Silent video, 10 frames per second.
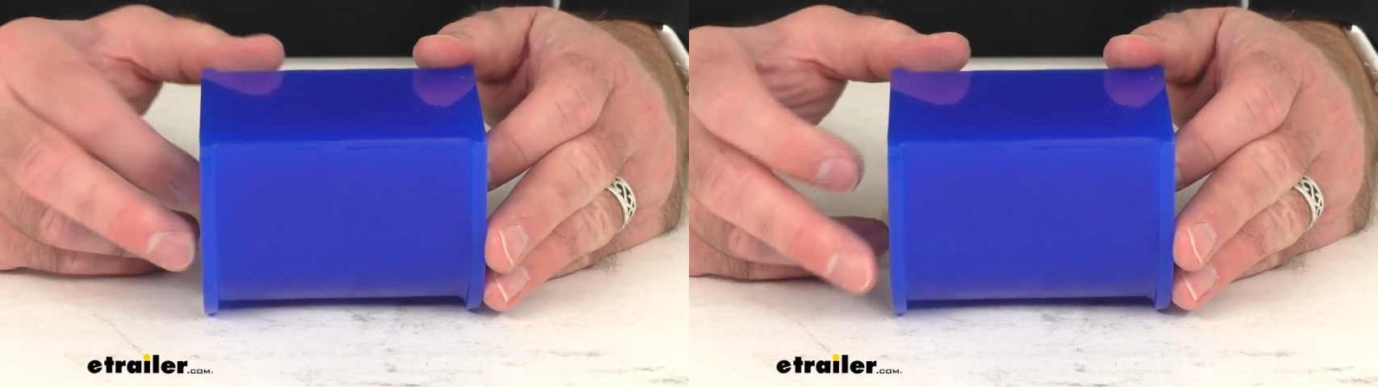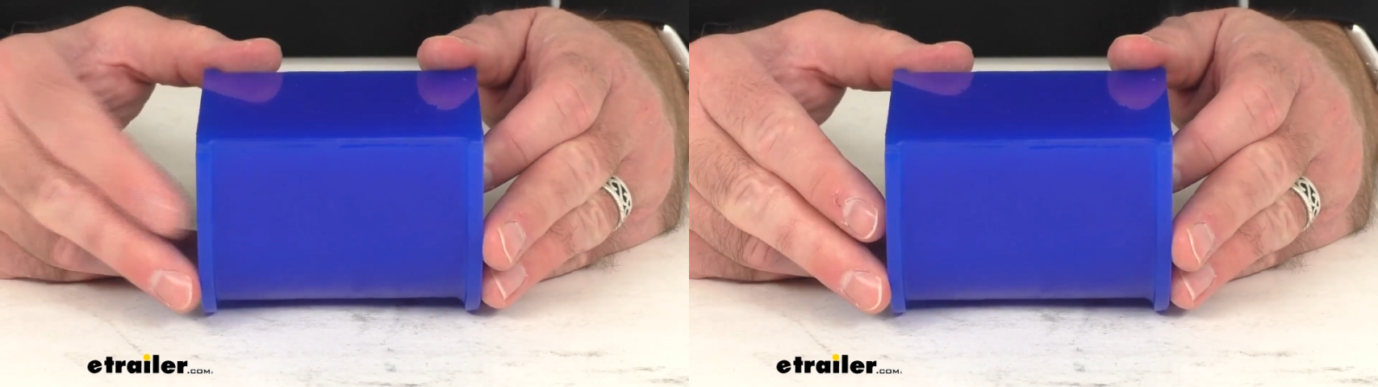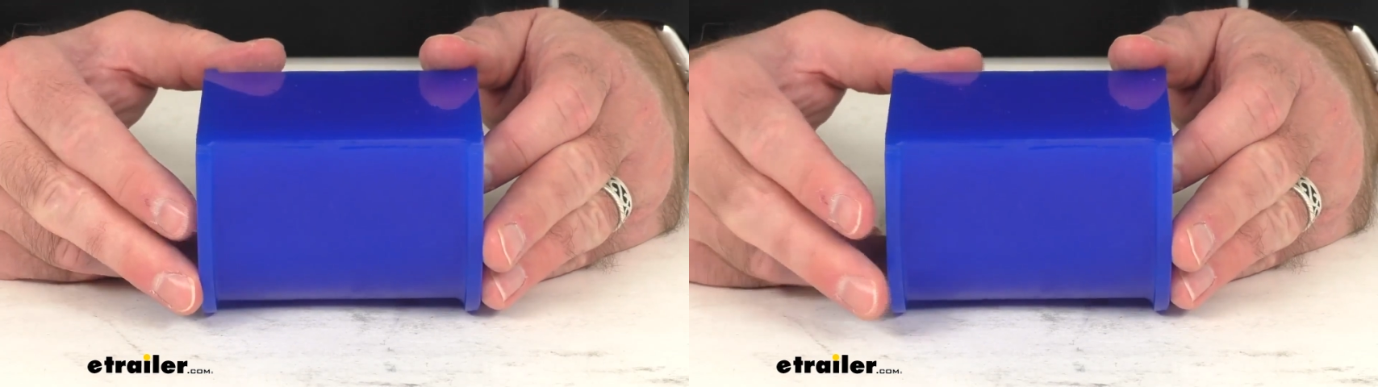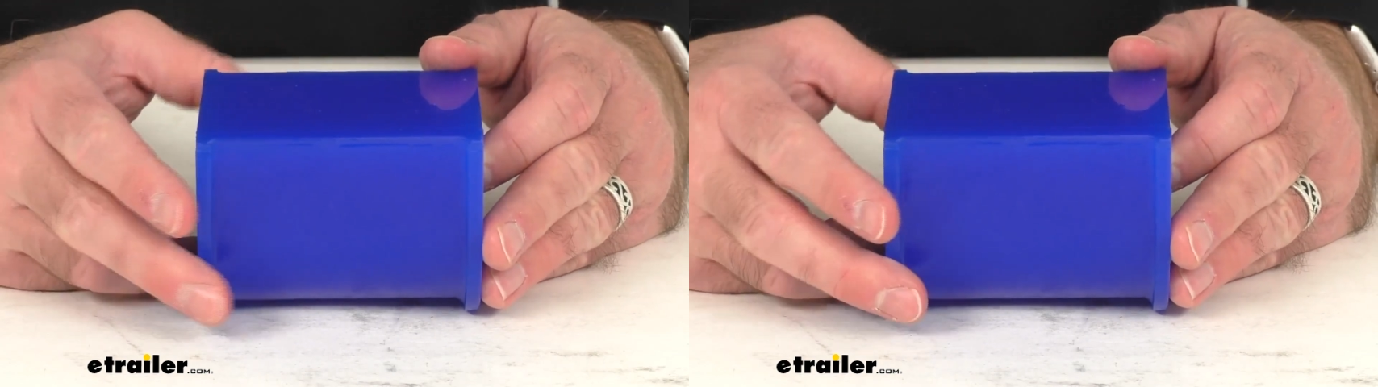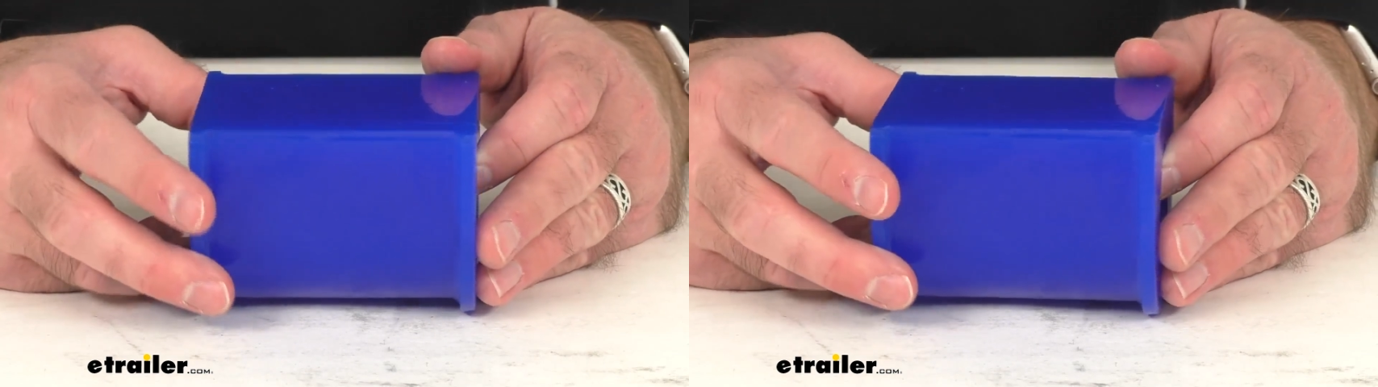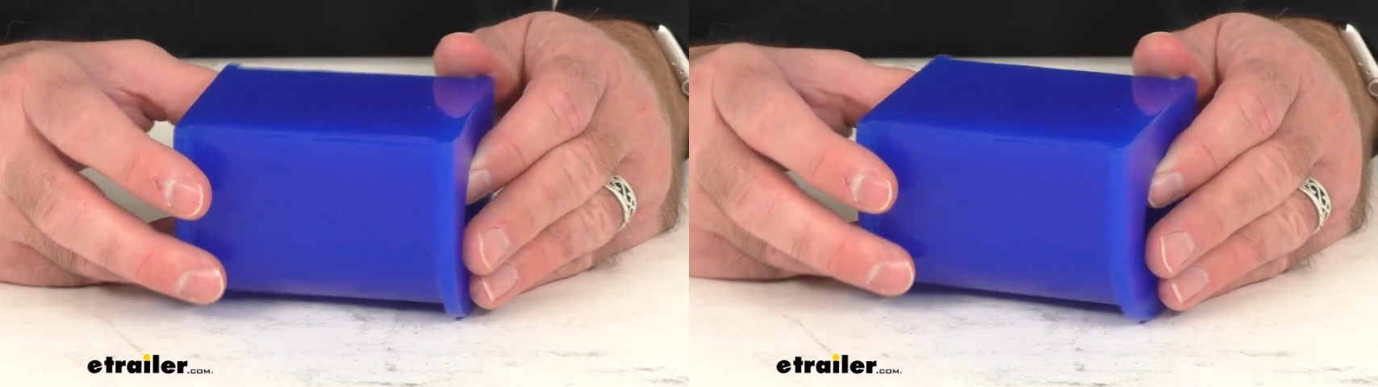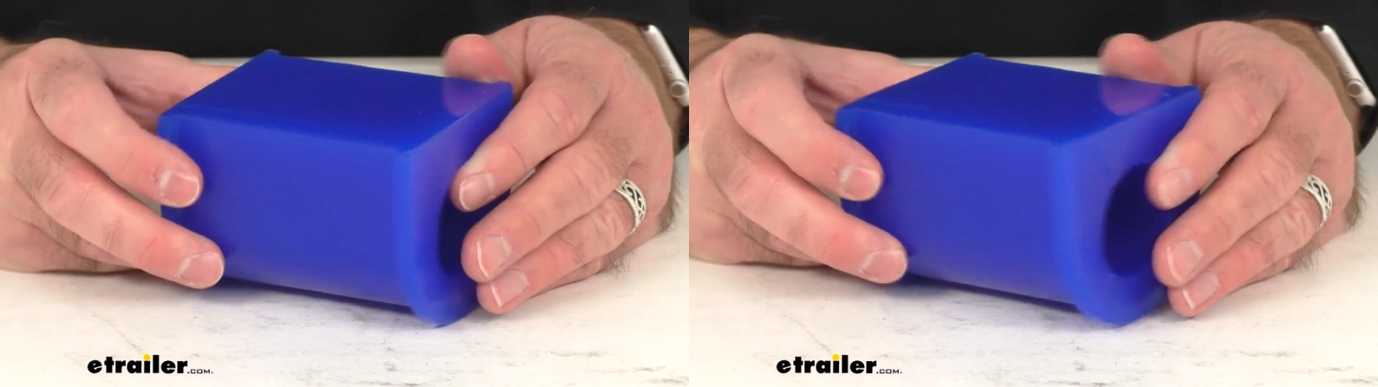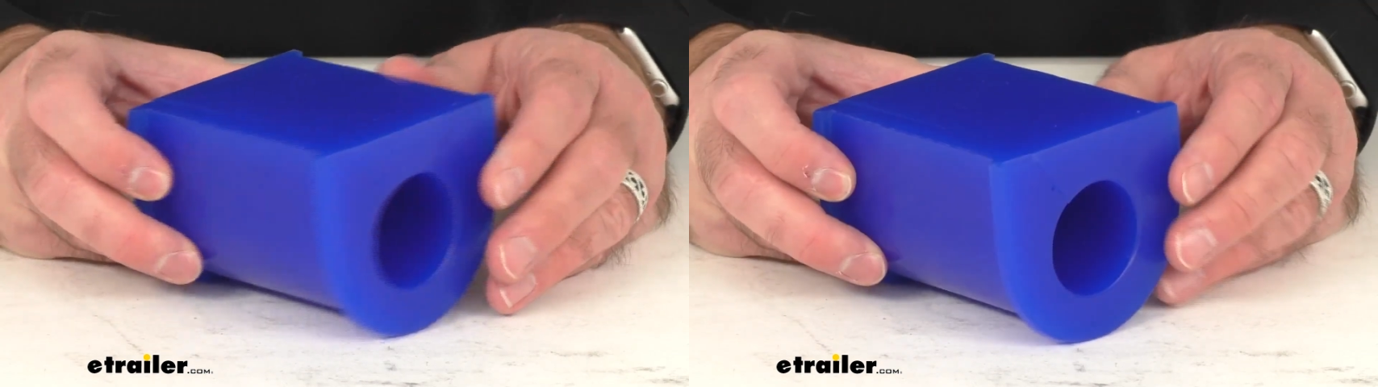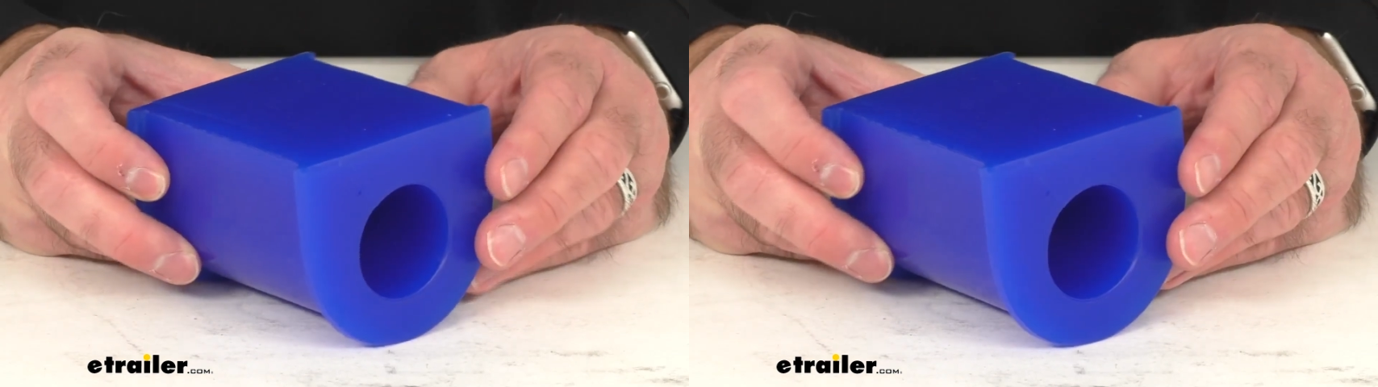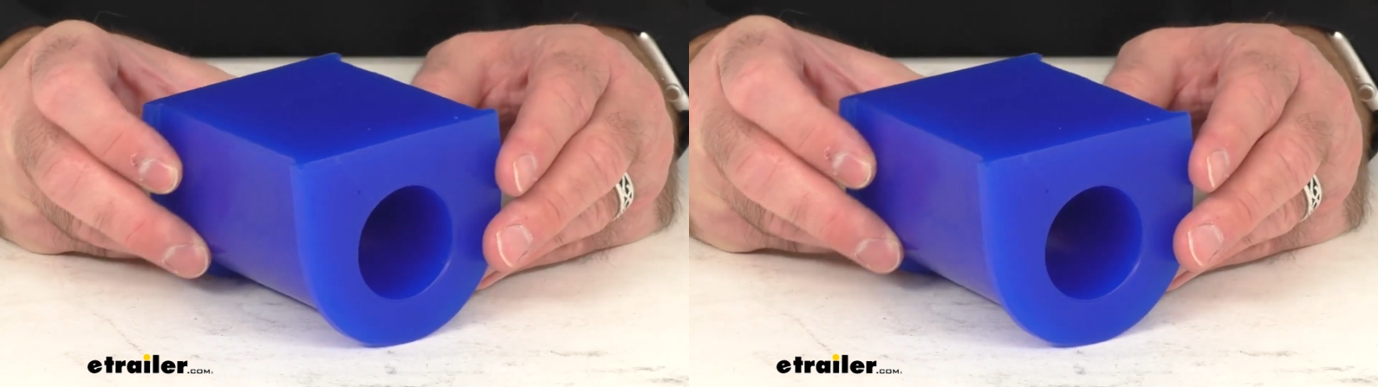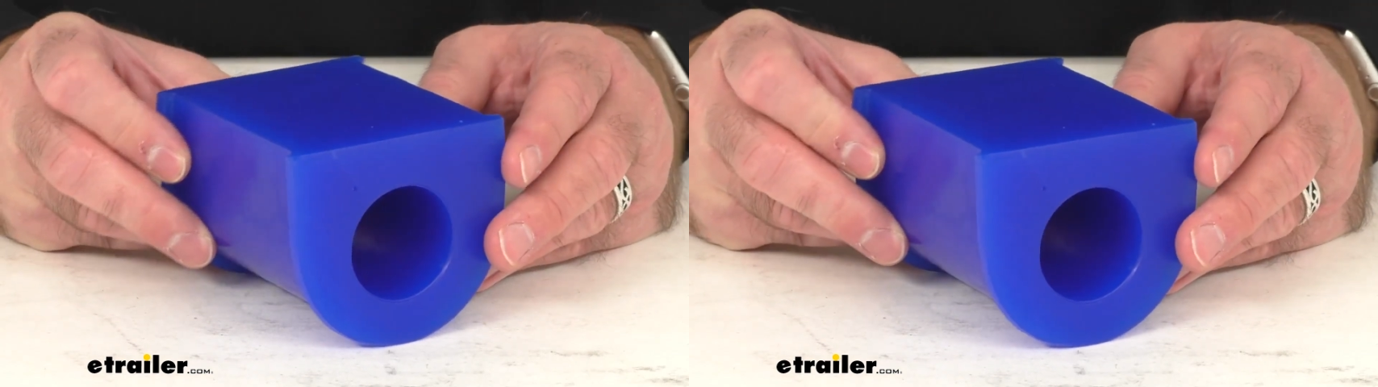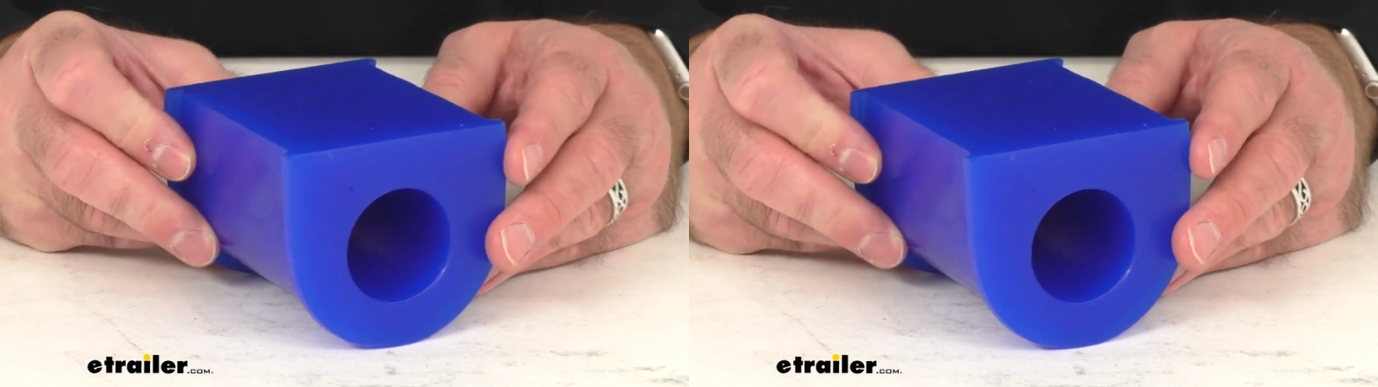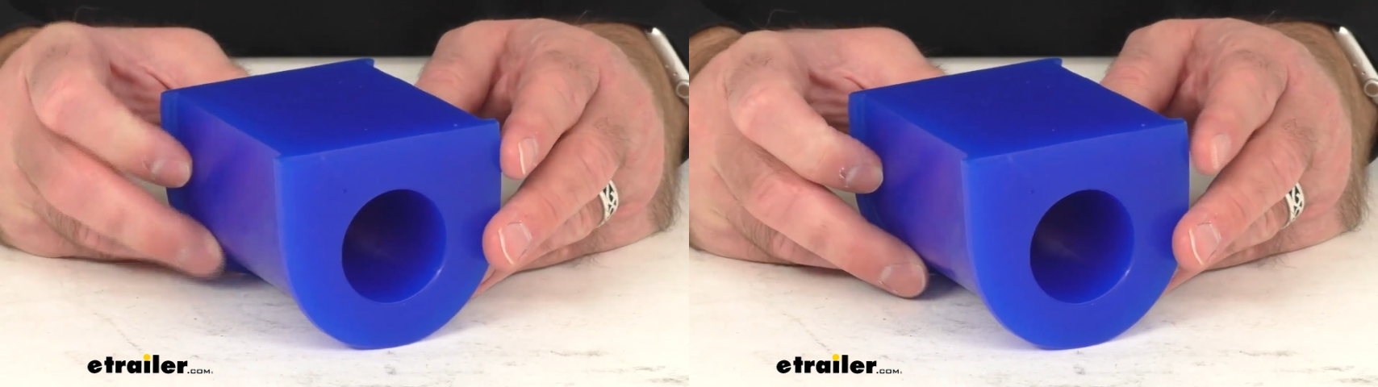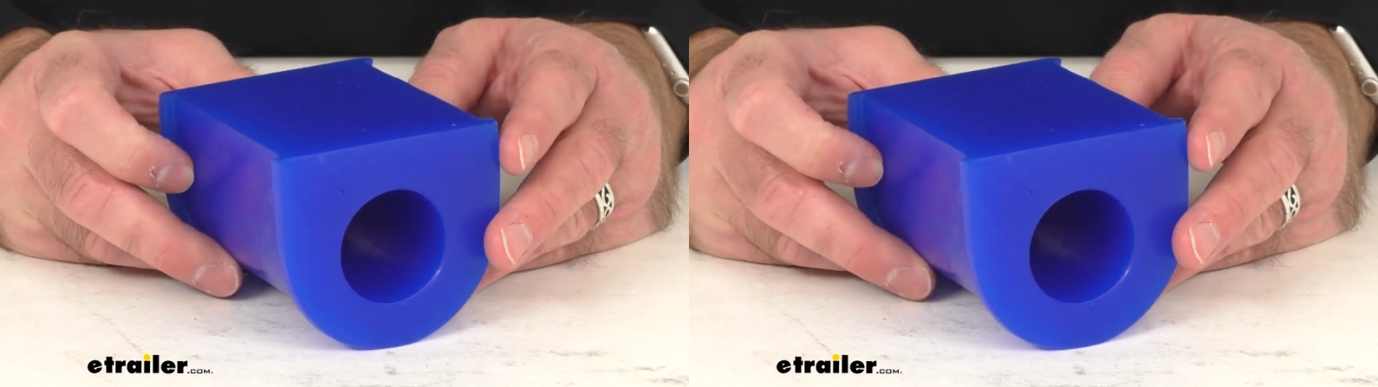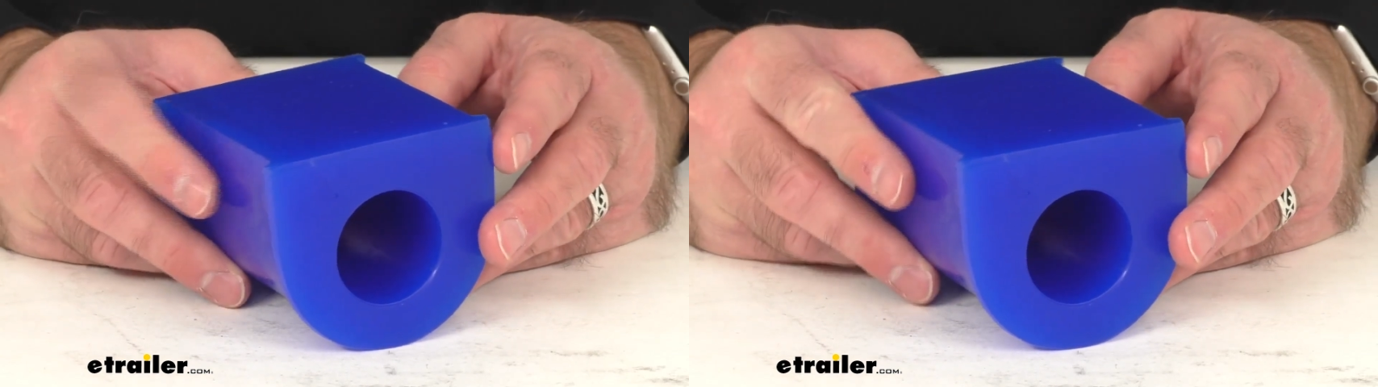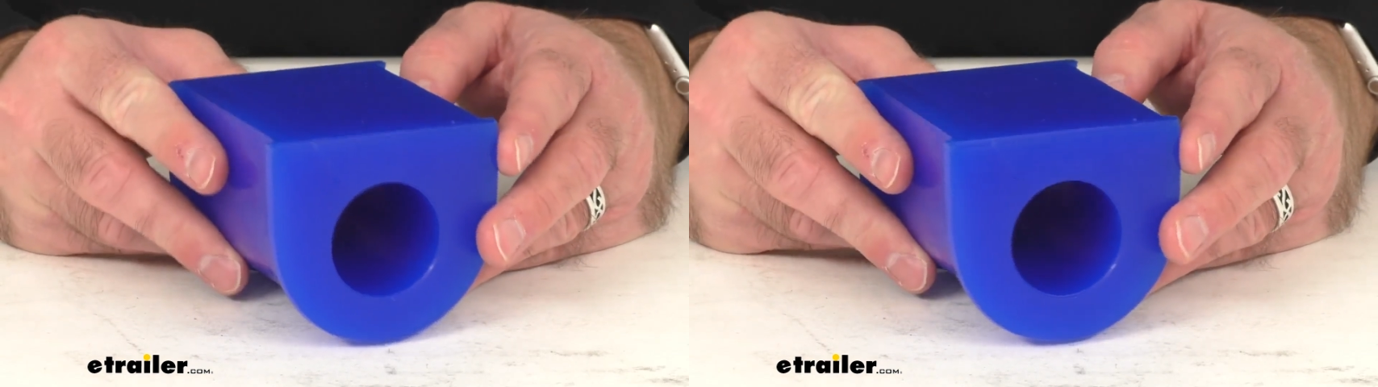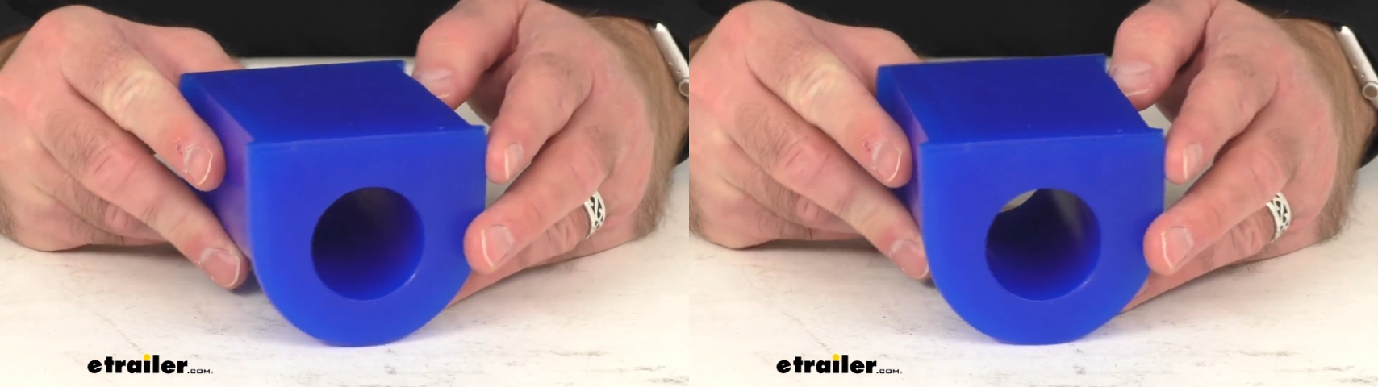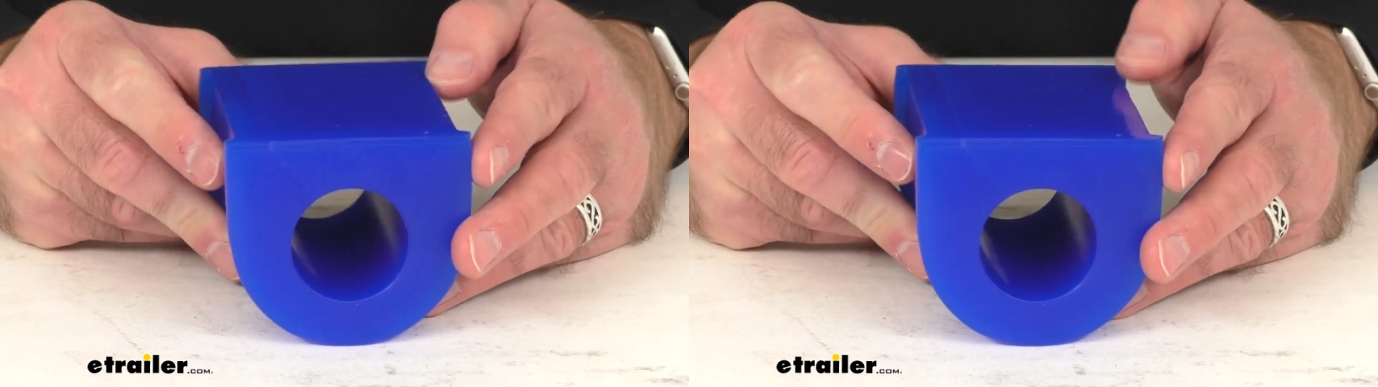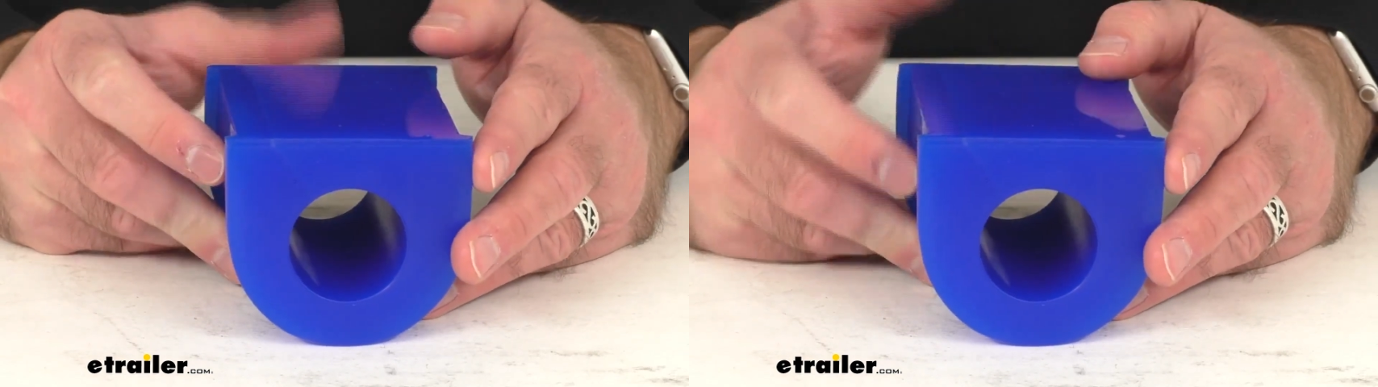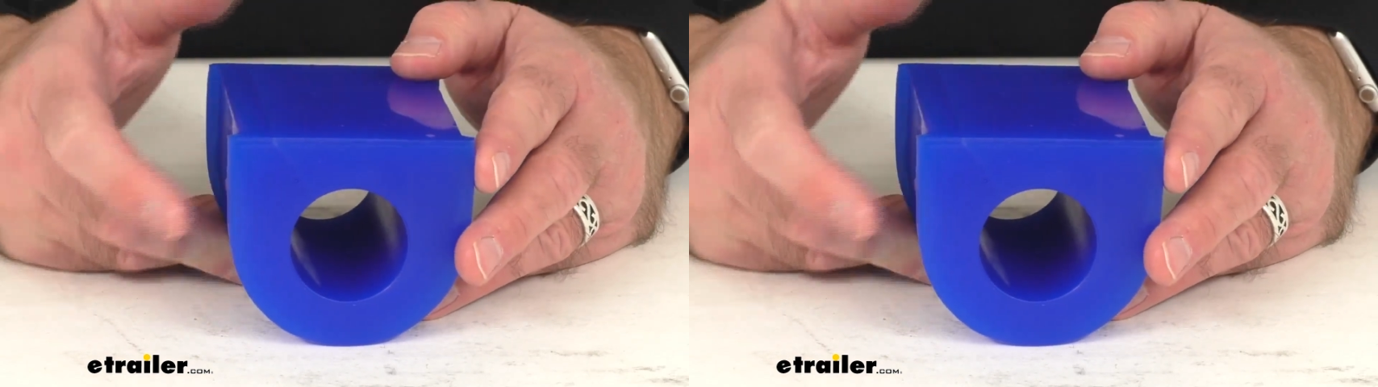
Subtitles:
No face is visible, so there are no lips to read.